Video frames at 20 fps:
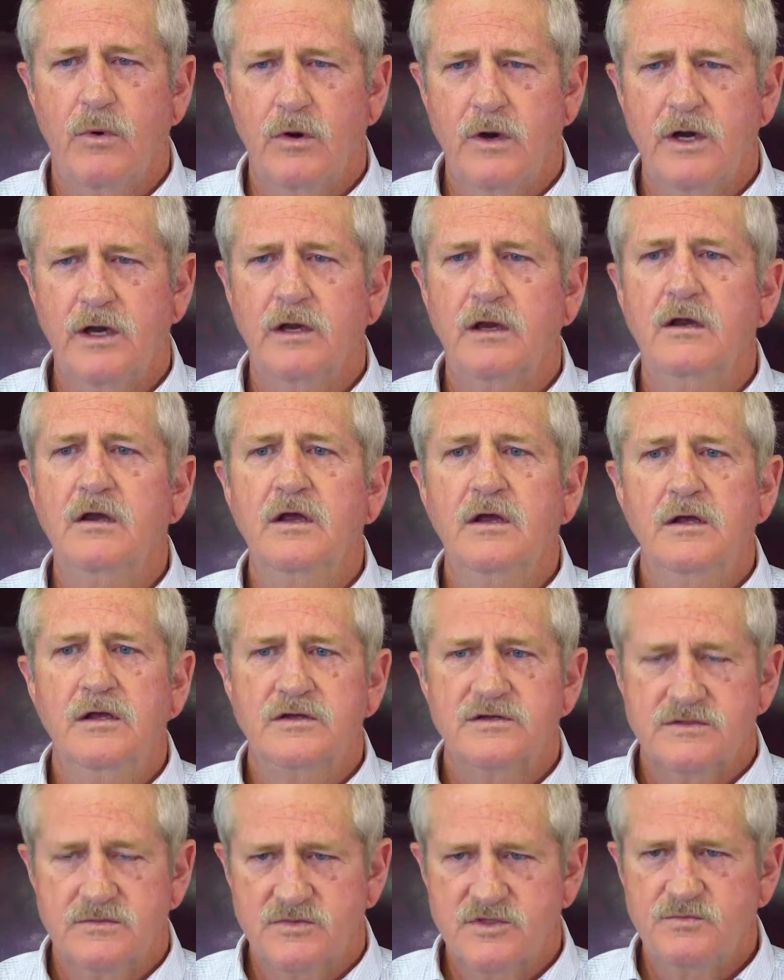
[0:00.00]
bring
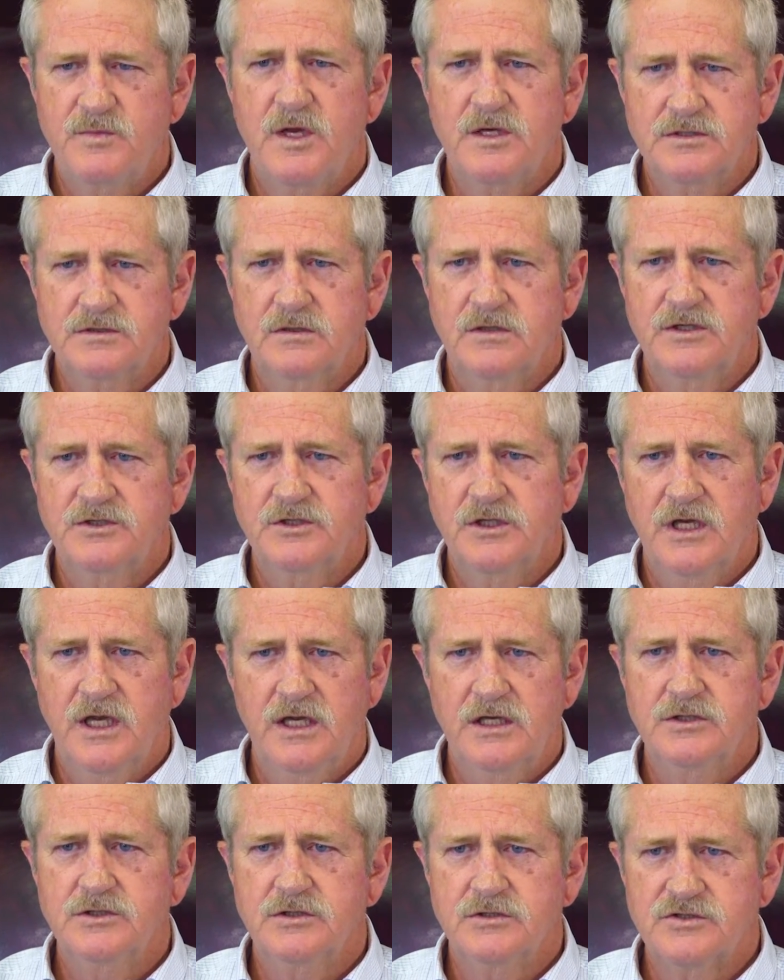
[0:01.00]
some special
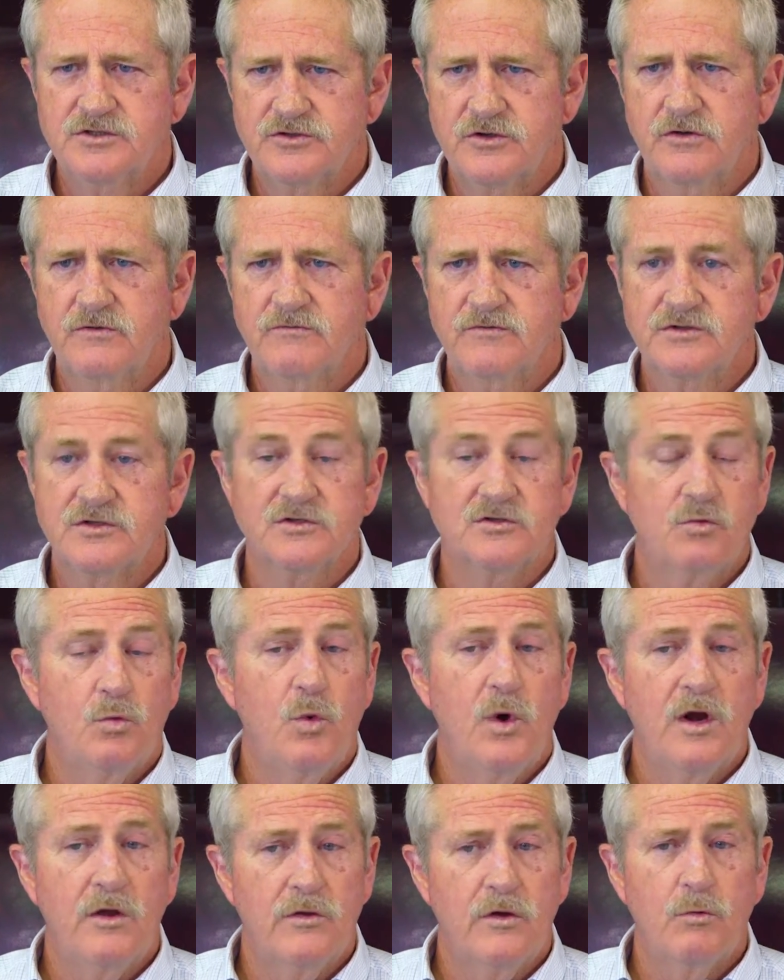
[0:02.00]
education services
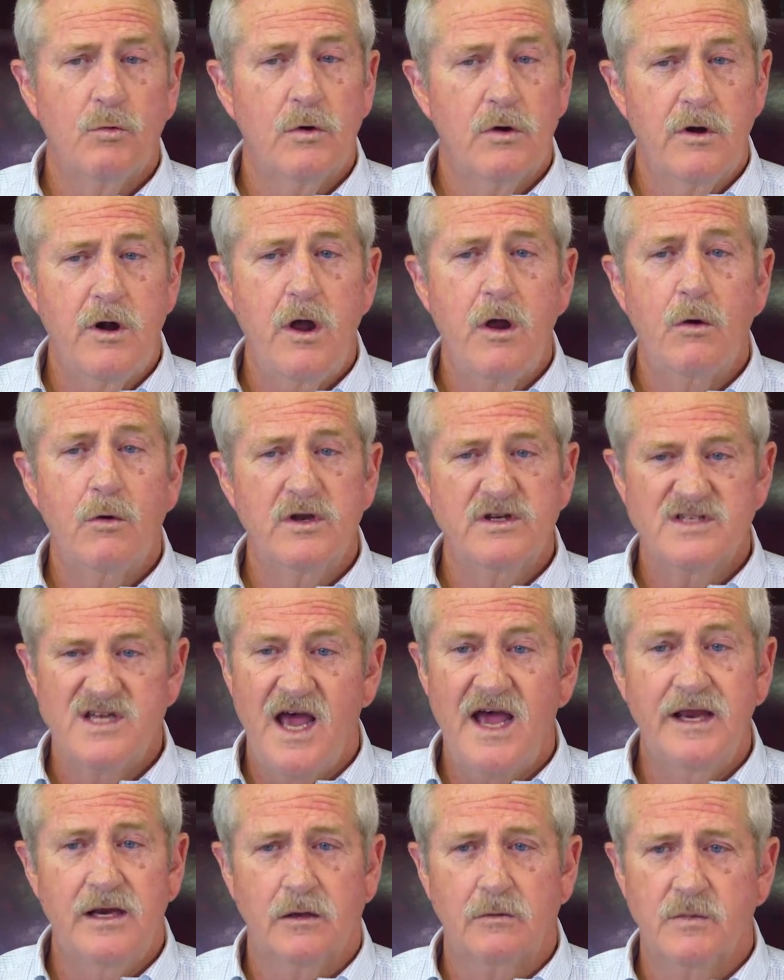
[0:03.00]
where there were no
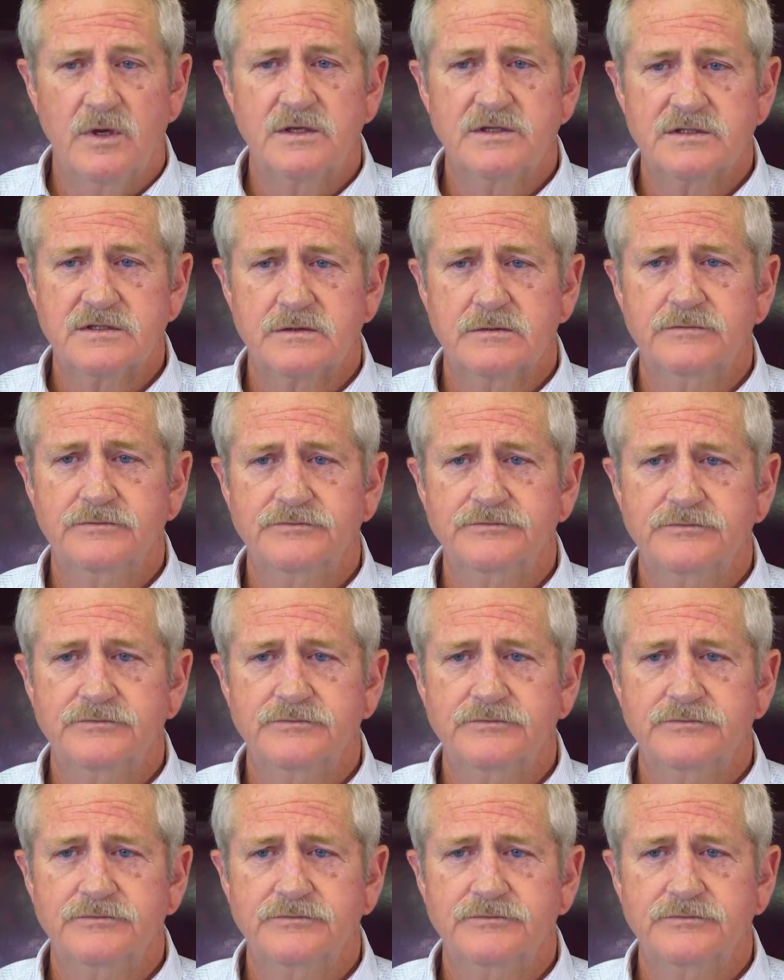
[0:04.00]
entitlements.